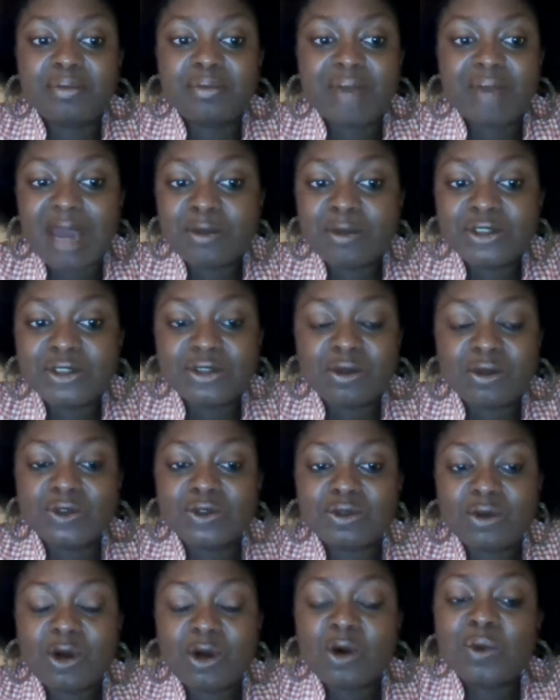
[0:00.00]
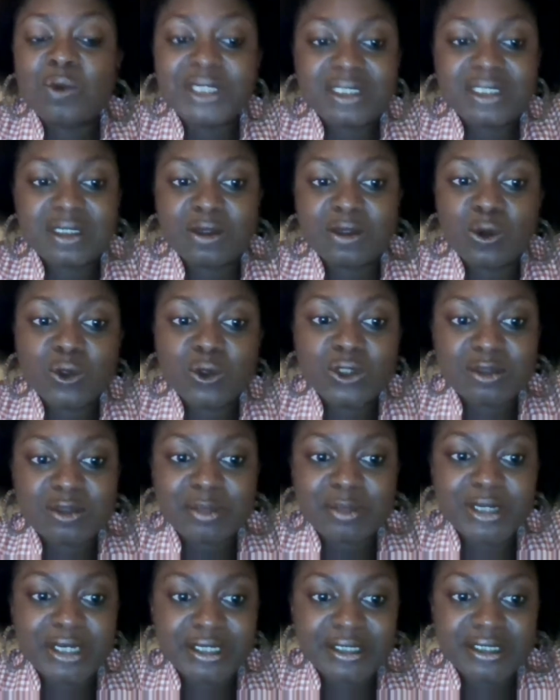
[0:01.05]
I was always the go-to
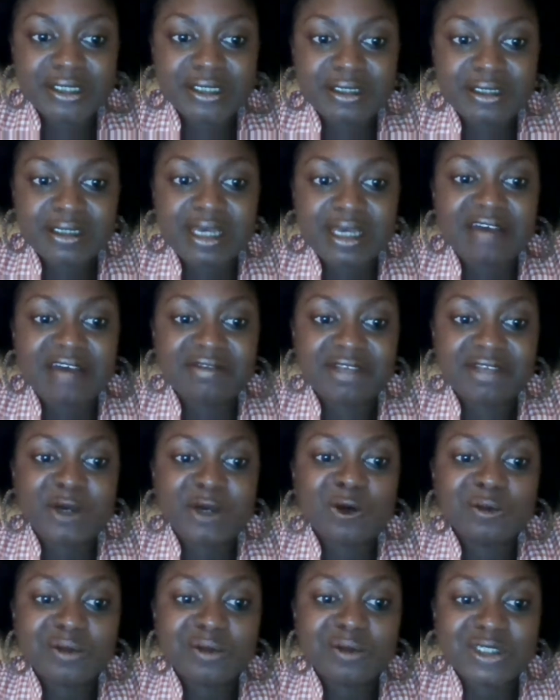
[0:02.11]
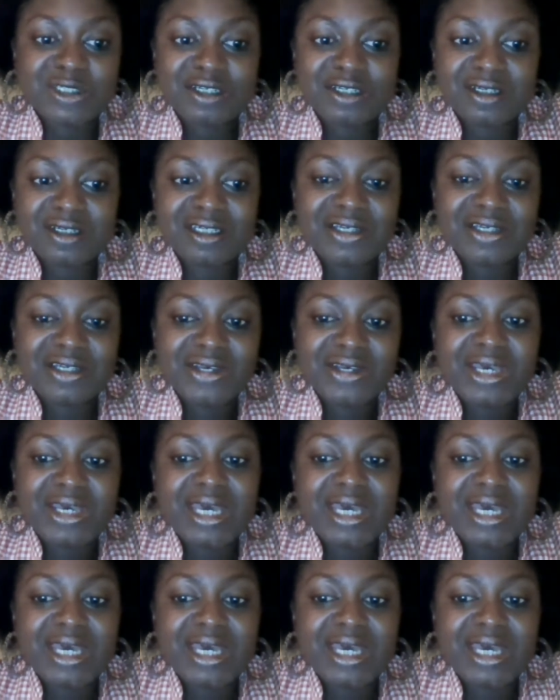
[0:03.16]
person to have their homes done.